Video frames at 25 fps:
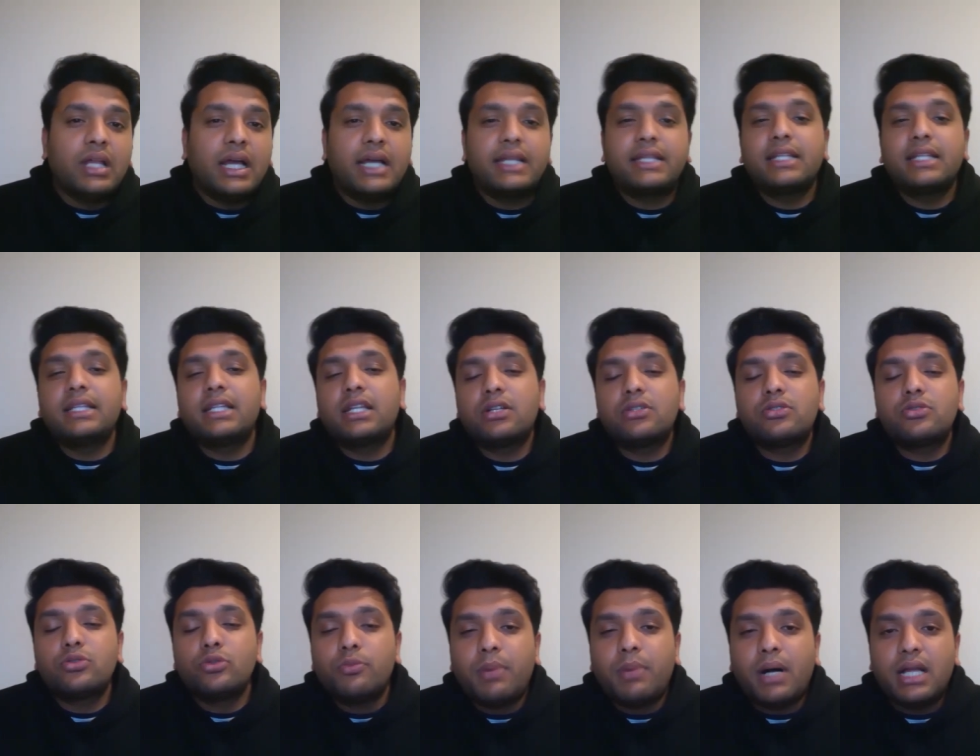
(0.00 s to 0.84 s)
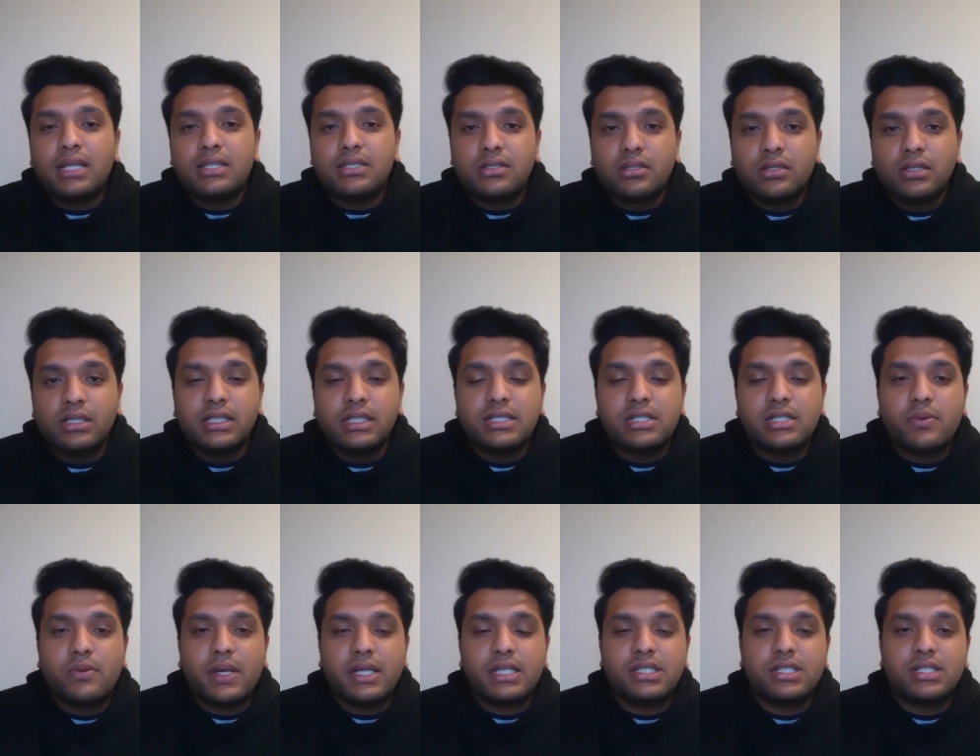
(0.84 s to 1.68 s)
I think there are two parts to these
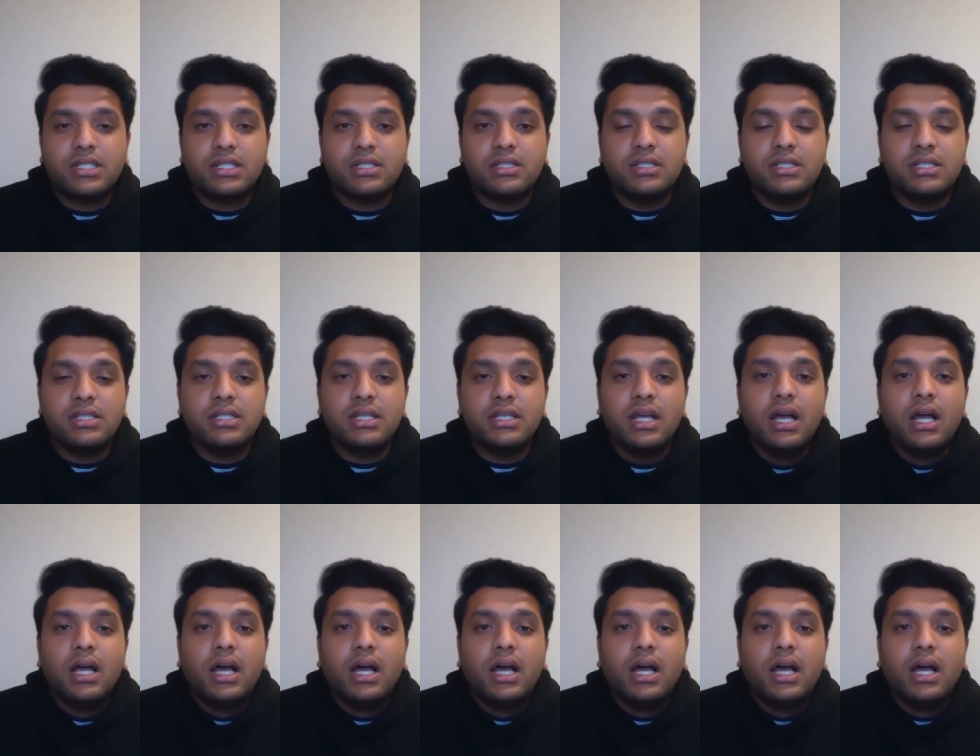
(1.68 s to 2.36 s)
questions.